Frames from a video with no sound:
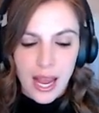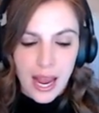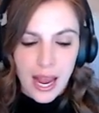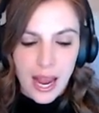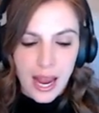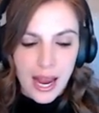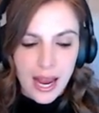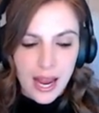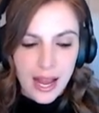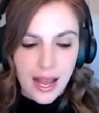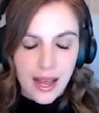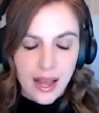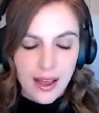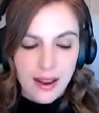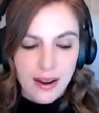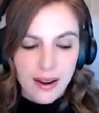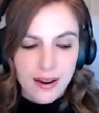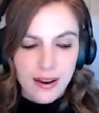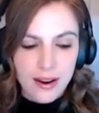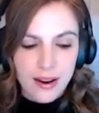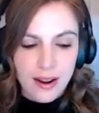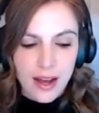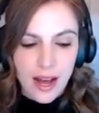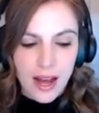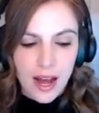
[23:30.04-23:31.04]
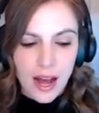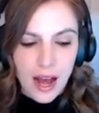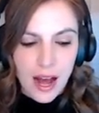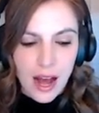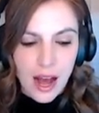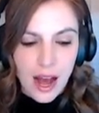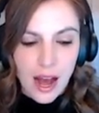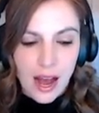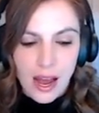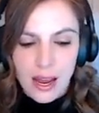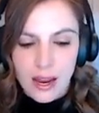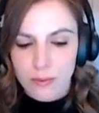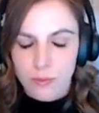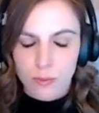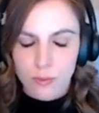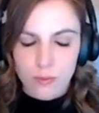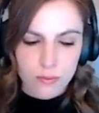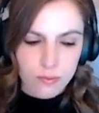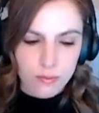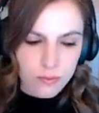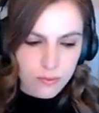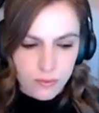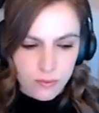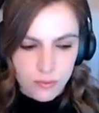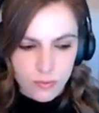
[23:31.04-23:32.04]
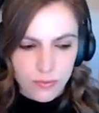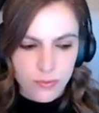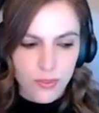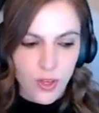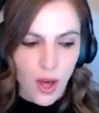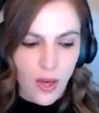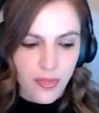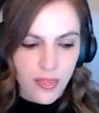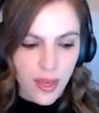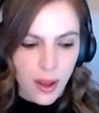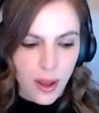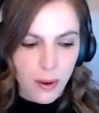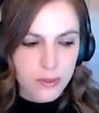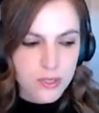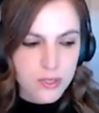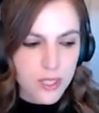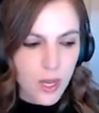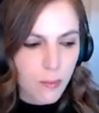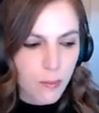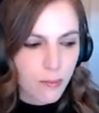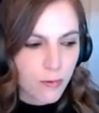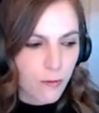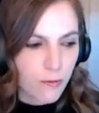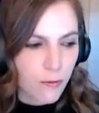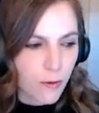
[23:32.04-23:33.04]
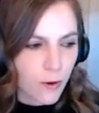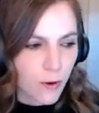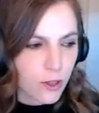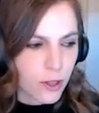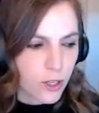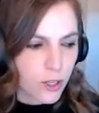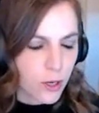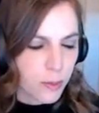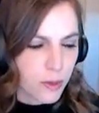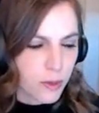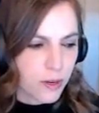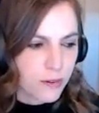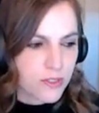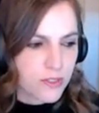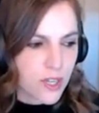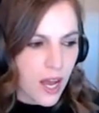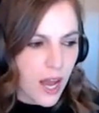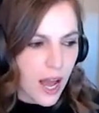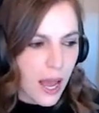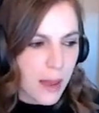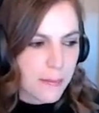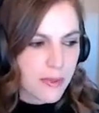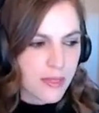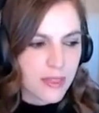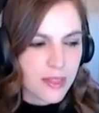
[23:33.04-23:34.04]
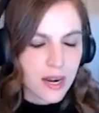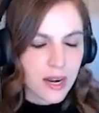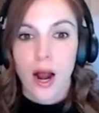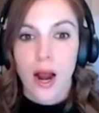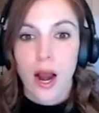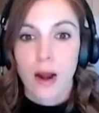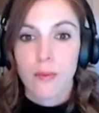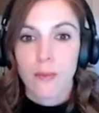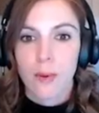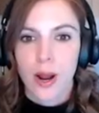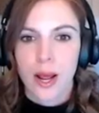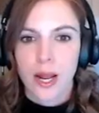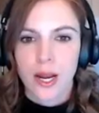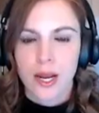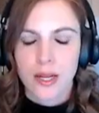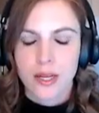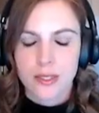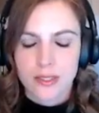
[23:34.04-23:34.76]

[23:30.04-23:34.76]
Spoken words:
And I thought that was helpful for a little bit of time. And then I read